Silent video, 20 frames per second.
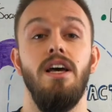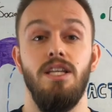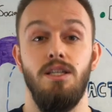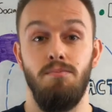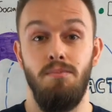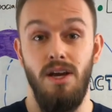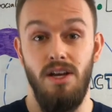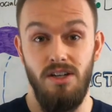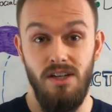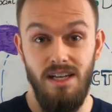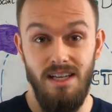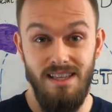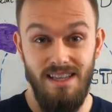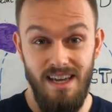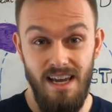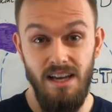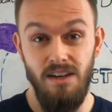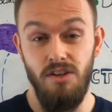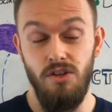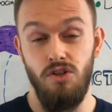especially in the
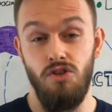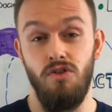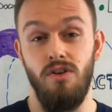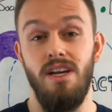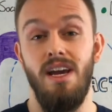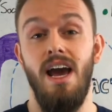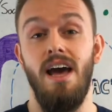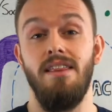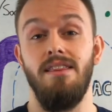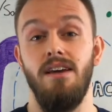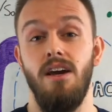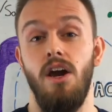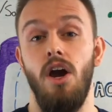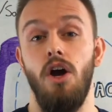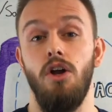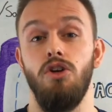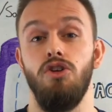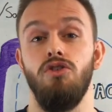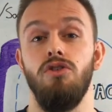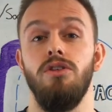industry and the
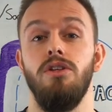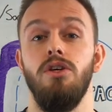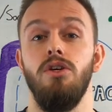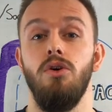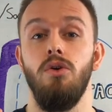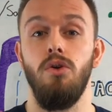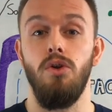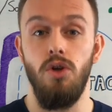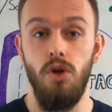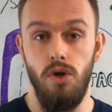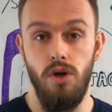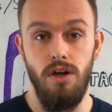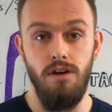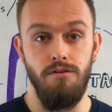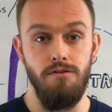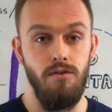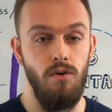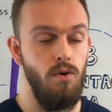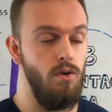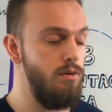country that you're looking
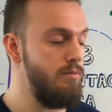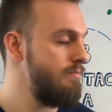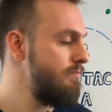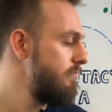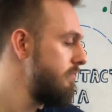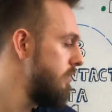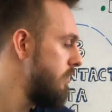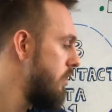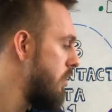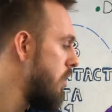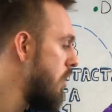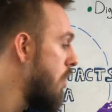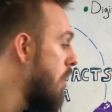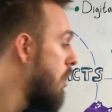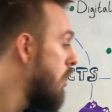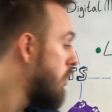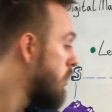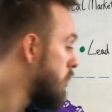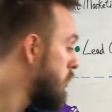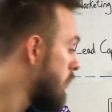for.
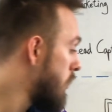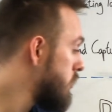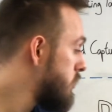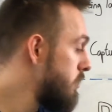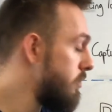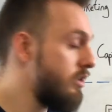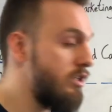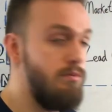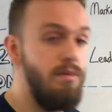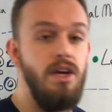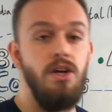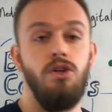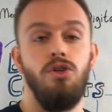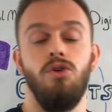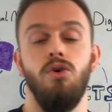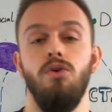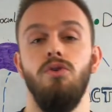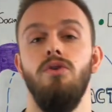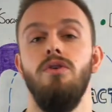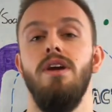You also want to make
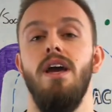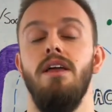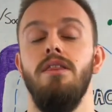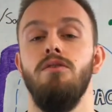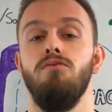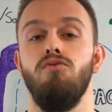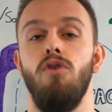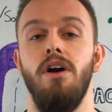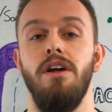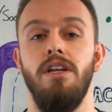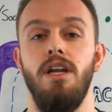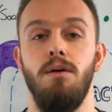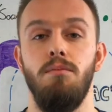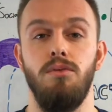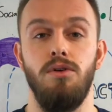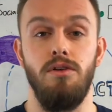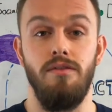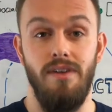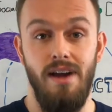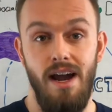sure you get the right
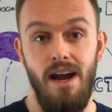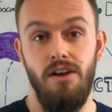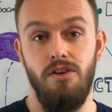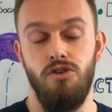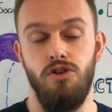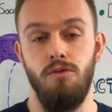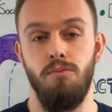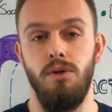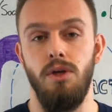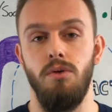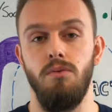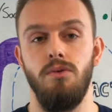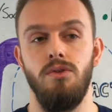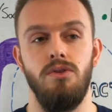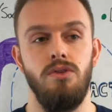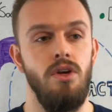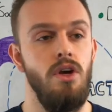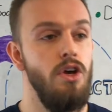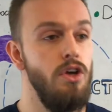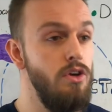number of
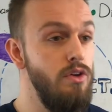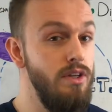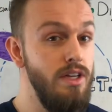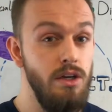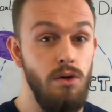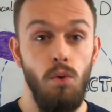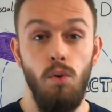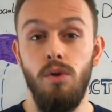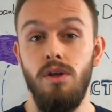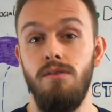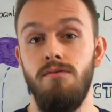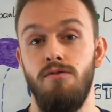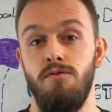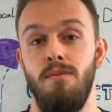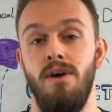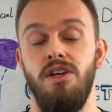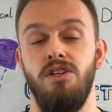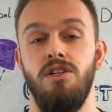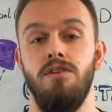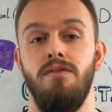attributes. You need all the
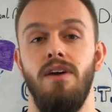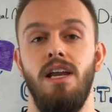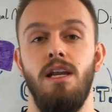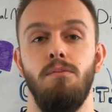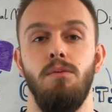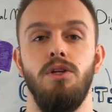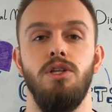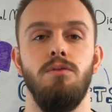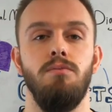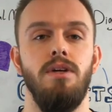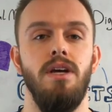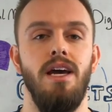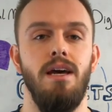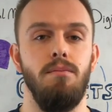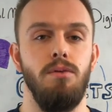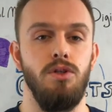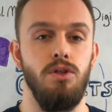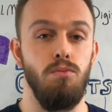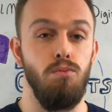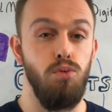information available to be
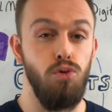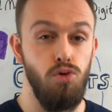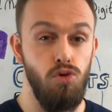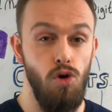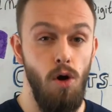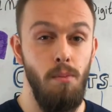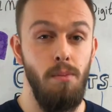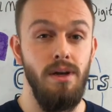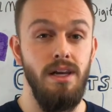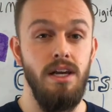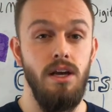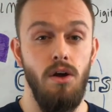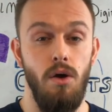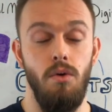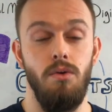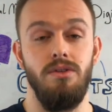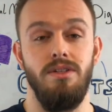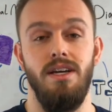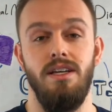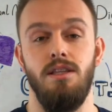able to properly
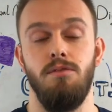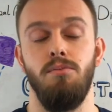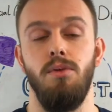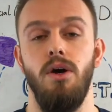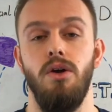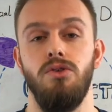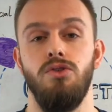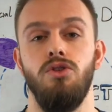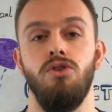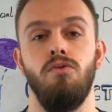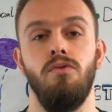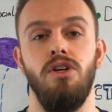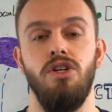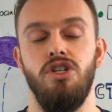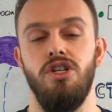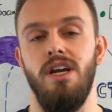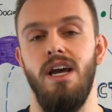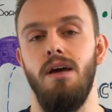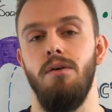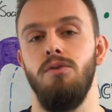contact the person you're
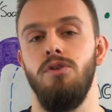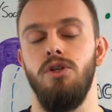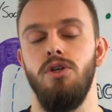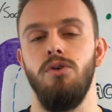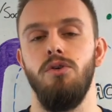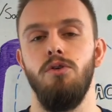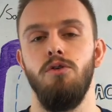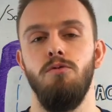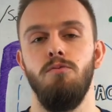reaching out to.